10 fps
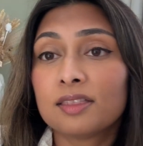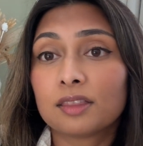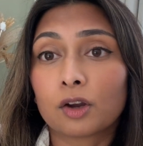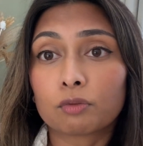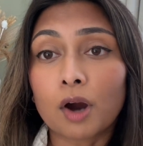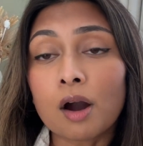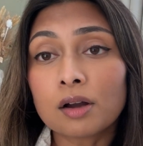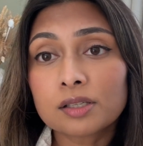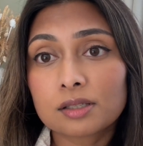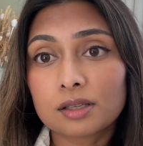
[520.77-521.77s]
The
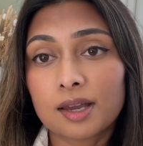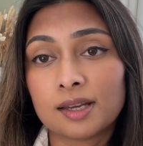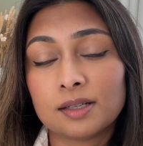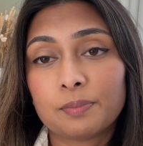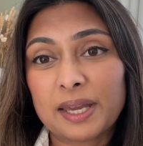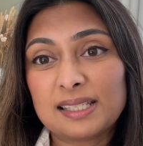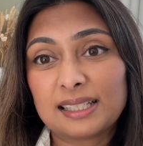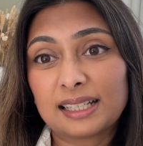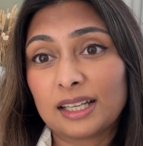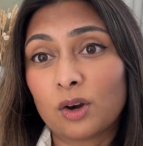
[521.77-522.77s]
grass had
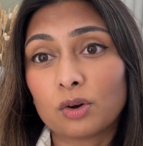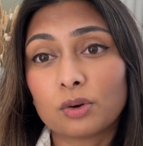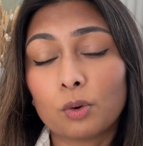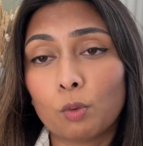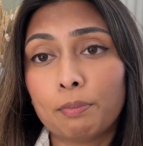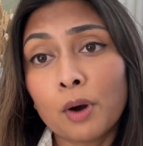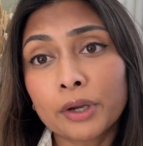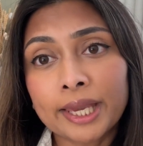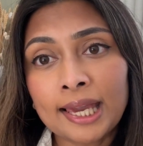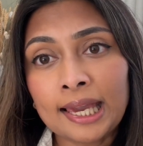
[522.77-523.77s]
basically got all
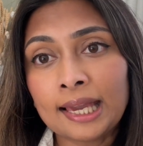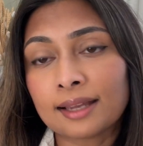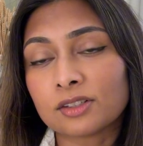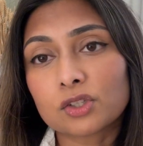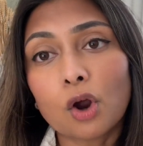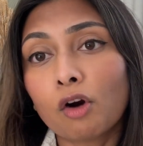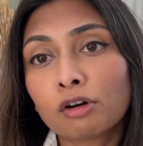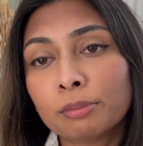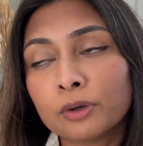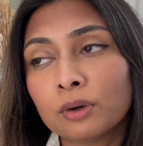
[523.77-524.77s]
boggy and just
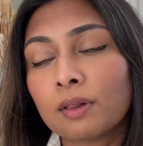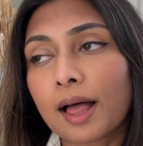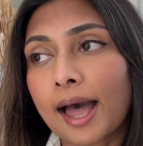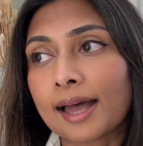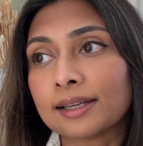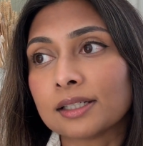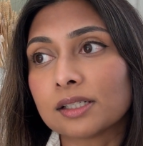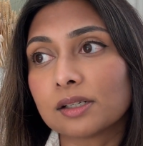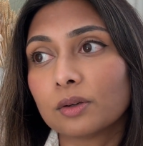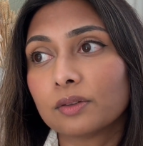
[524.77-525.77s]
horrible, and
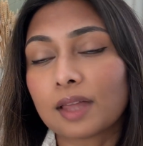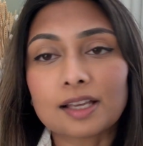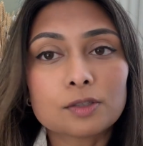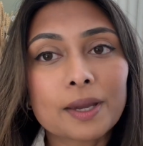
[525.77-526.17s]
that